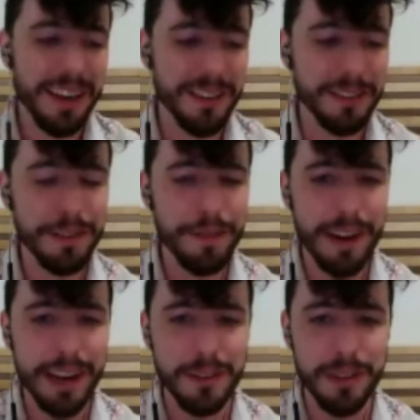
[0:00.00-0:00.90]
really fun. I
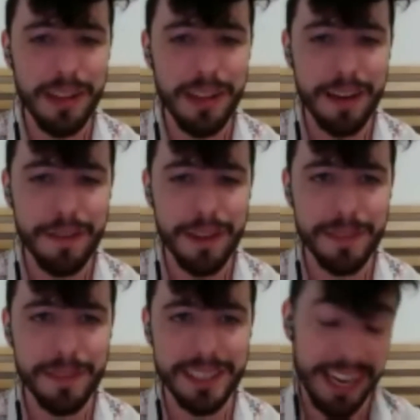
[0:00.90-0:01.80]
used to do a lot of because
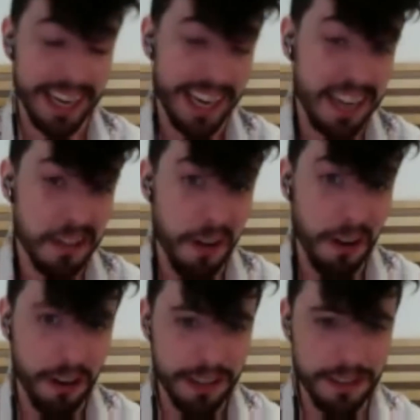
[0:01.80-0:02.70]
again, I can't draw at all. I
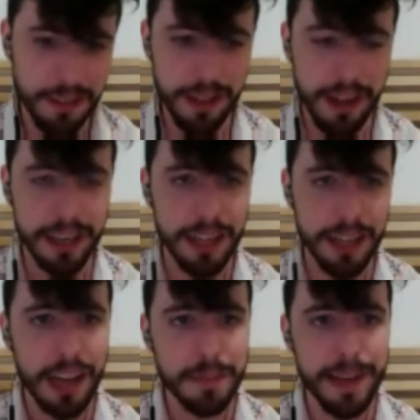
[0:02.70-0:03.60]
used to do a lot of
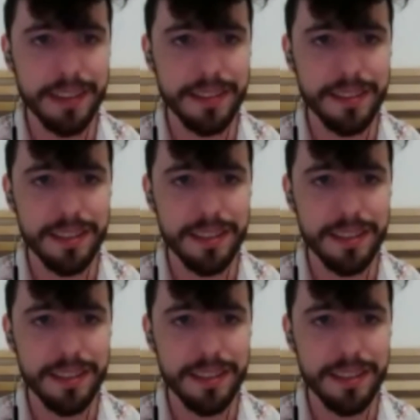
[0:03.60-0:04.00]
collage-based